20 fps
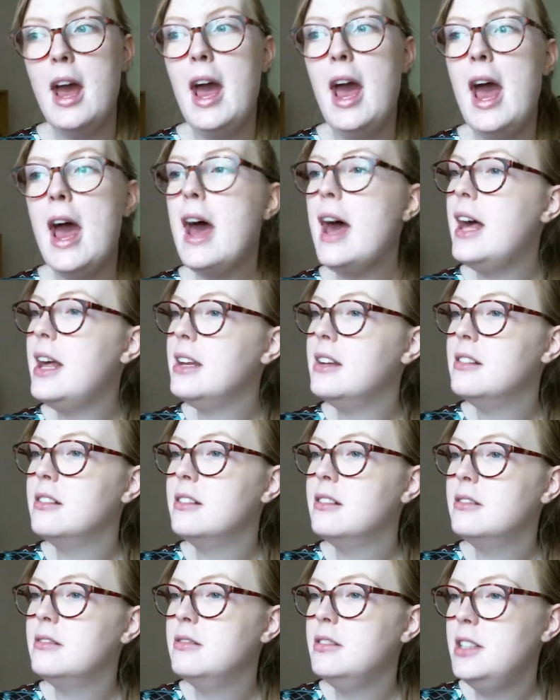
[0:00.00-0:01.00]

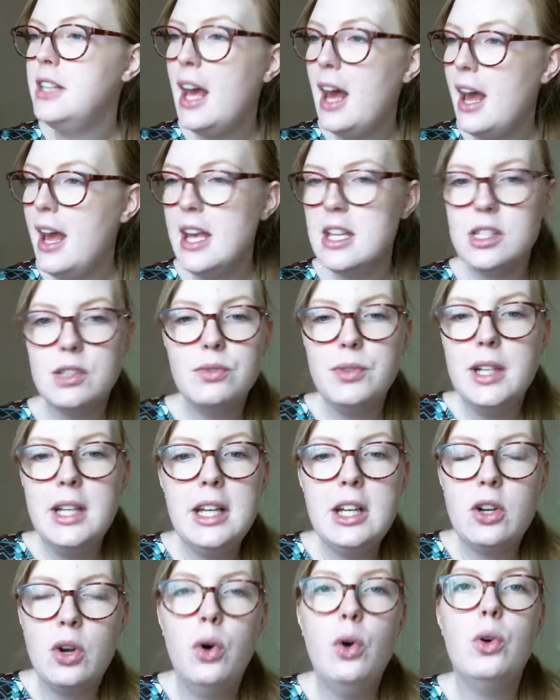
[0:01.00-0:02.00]
And yeah, it's a really
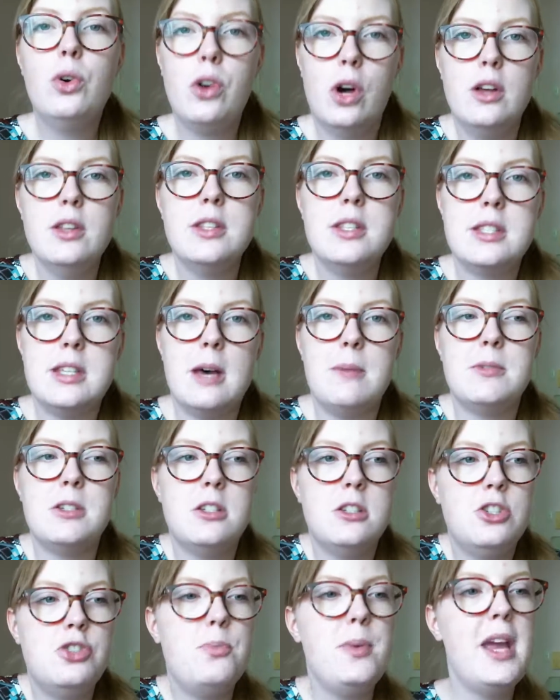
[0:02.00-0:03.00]
cool
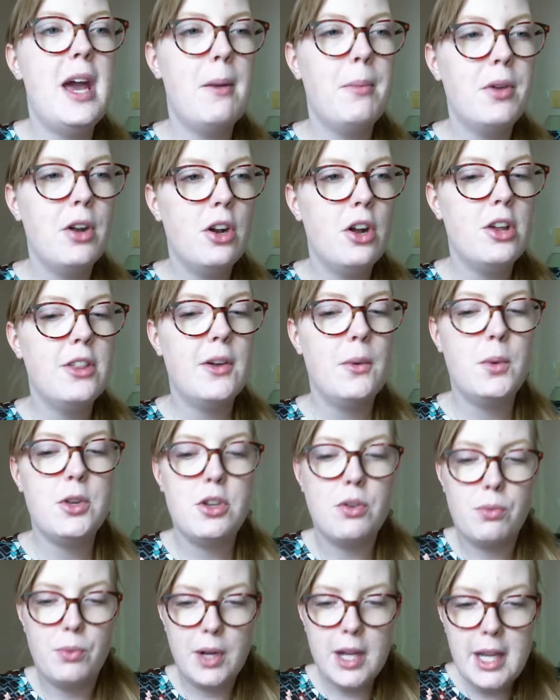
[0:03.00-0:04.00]
concept to be able to know that when
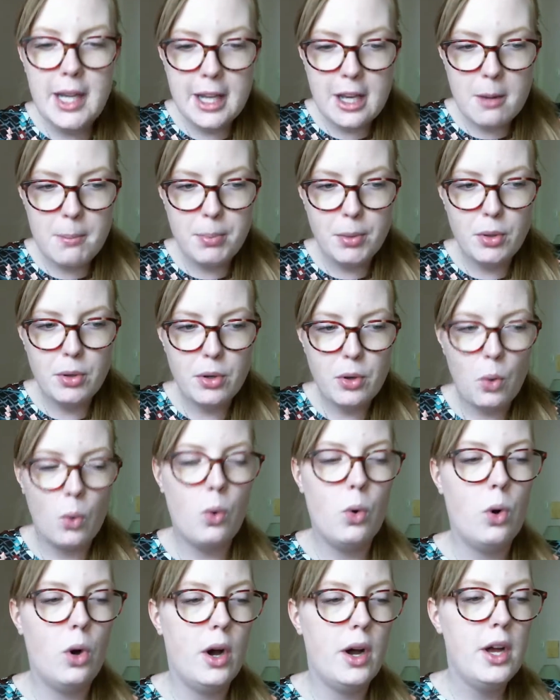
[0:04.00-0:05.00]
you're reading a book
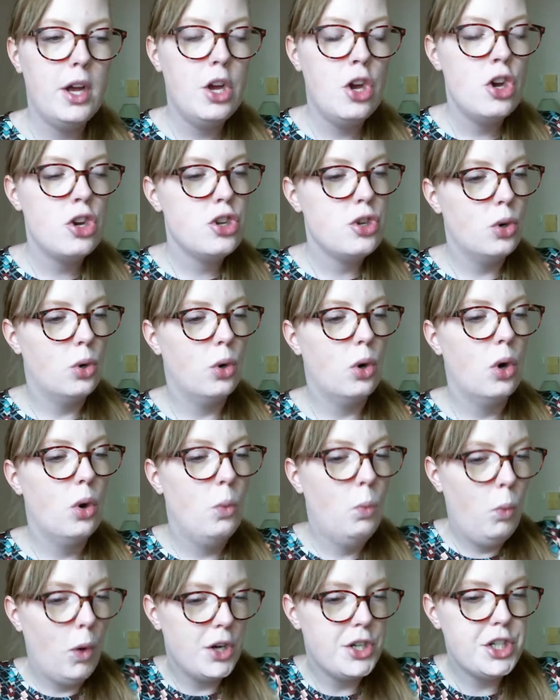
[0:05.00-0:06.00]
or you're
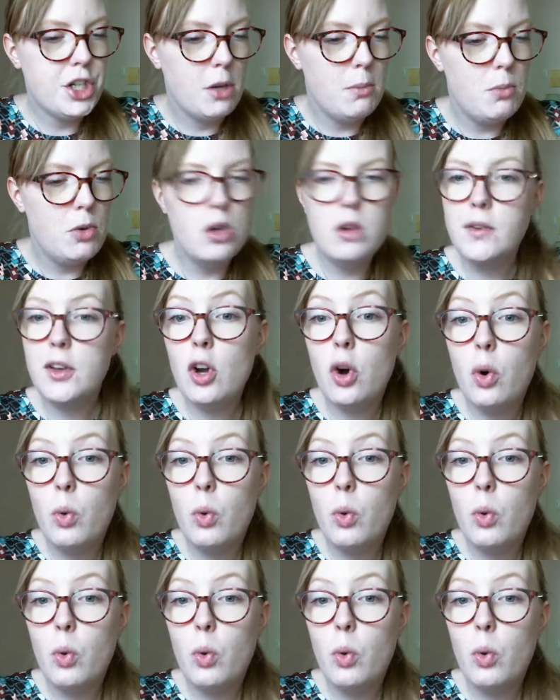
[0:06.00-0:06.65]
watching a movie or